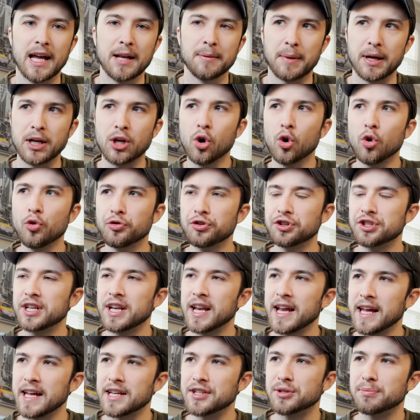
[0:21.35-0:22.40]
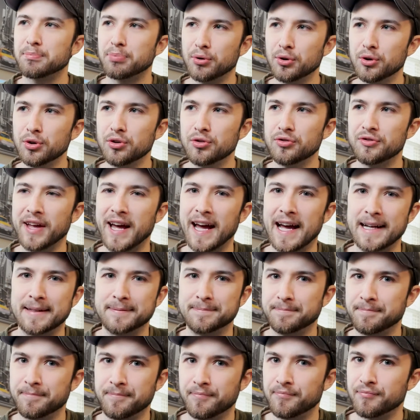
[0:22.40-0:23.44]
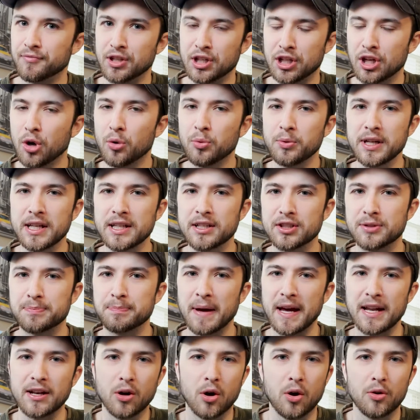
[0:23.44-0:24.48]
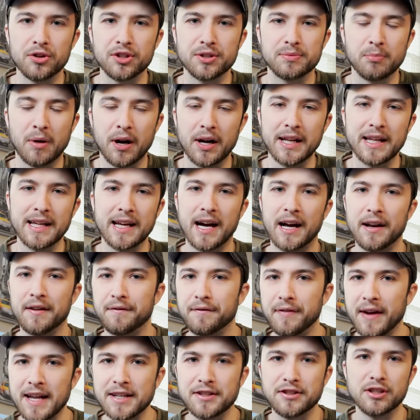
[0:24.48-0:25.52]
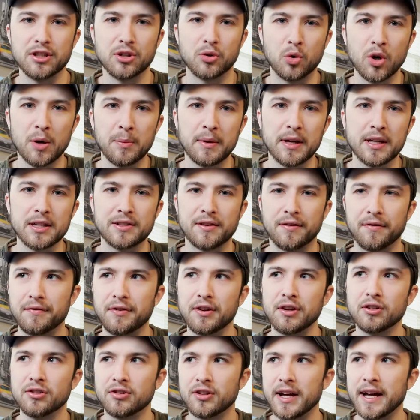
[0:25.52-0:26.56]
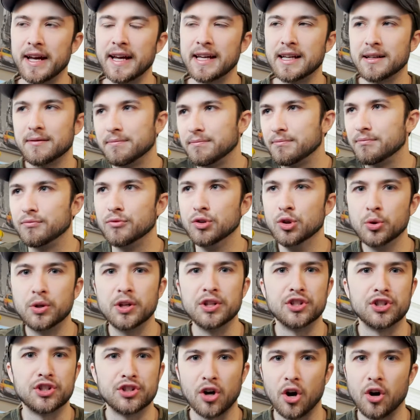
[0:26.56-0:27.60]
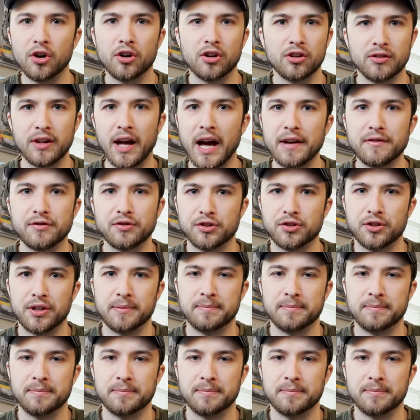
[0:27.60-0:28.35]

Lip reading: my goal for today is to prove that you don't need to spend all this money on fancy equipment to feel like you can start a live stream,